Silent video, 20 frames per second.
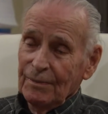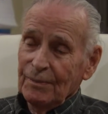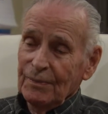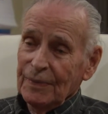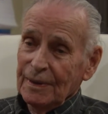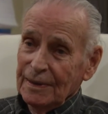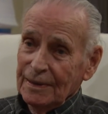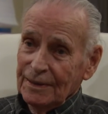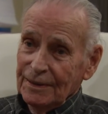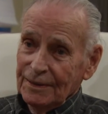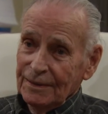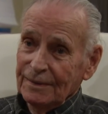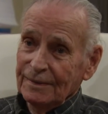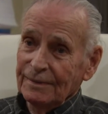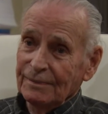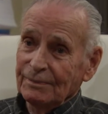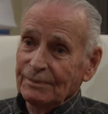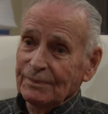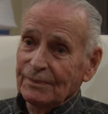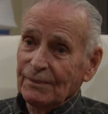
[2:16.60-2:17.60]
but
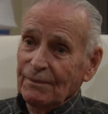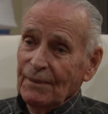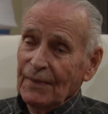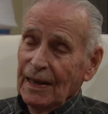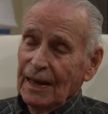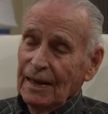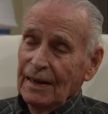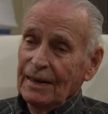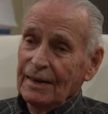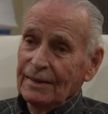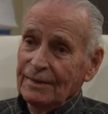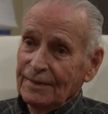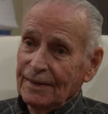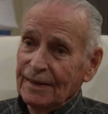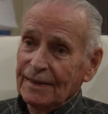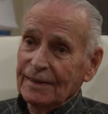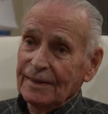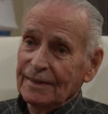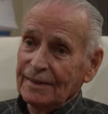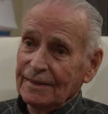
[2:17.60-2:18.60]
I
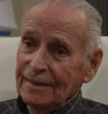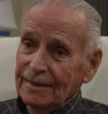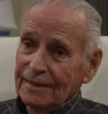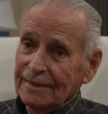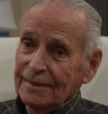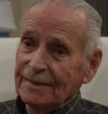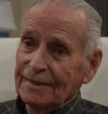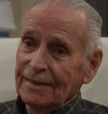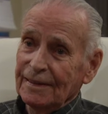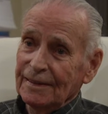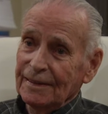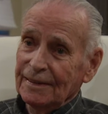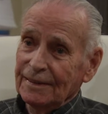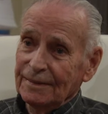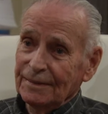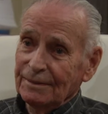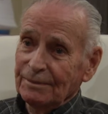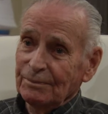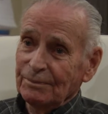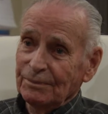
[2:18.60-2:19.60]
think that
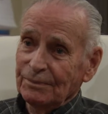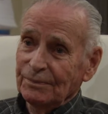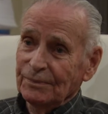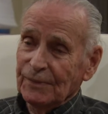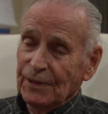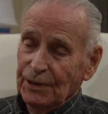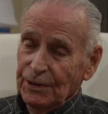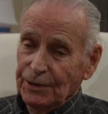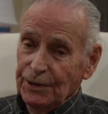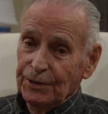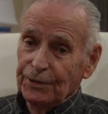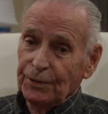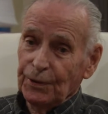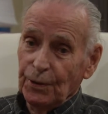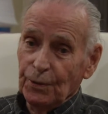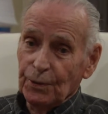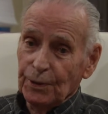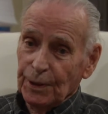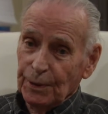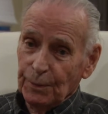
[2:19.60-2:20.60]
uh, you're the
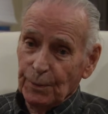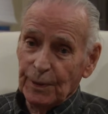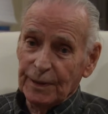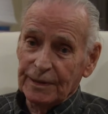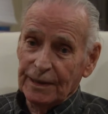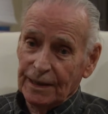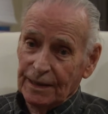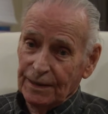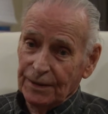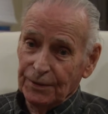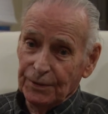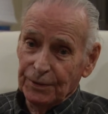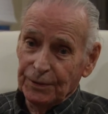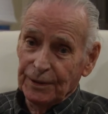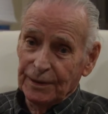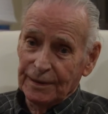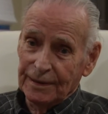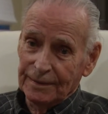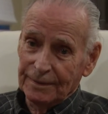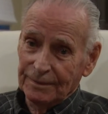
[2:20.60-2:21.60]
only one that can do
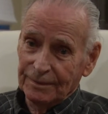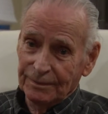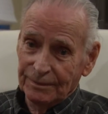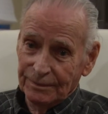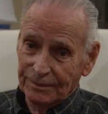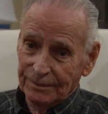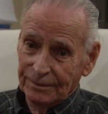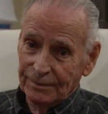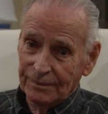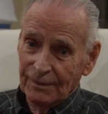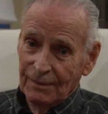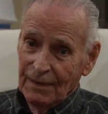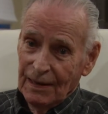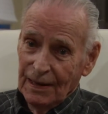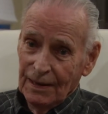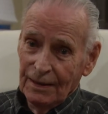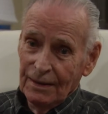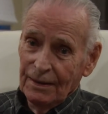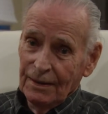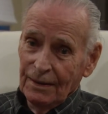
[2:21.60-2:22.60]
it.
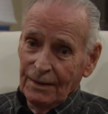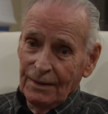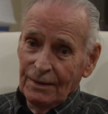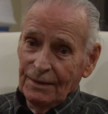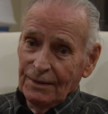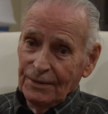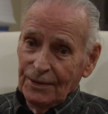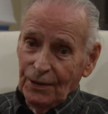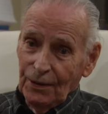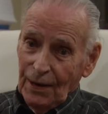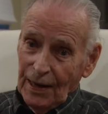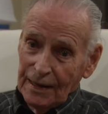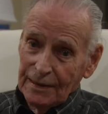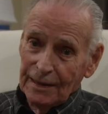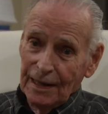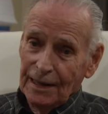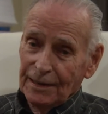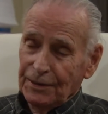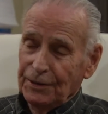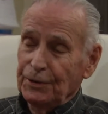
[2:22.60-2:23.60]
So I'd
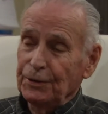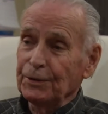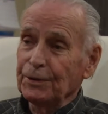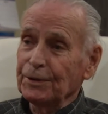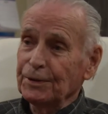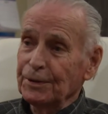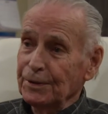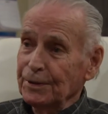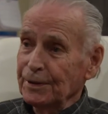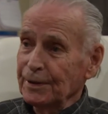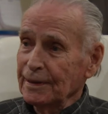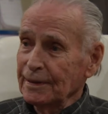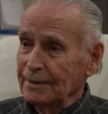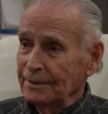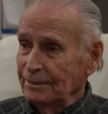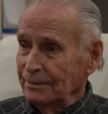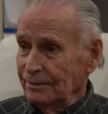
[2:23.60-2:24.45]
like you to do it